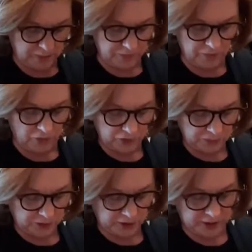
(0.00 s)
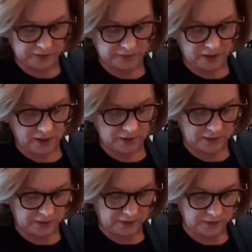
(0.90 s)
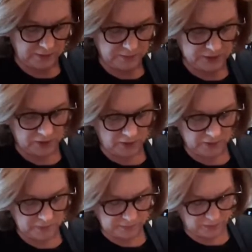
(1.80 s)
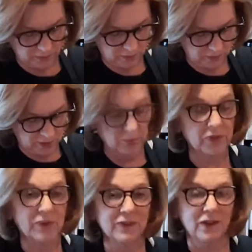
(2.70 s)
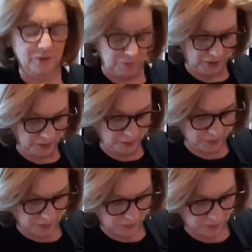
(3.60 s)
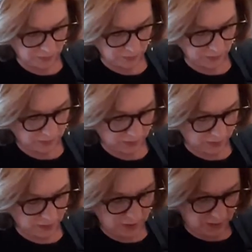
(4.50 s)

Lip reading: rosemary and garlic, but also with the salt and pepper that I threw in there.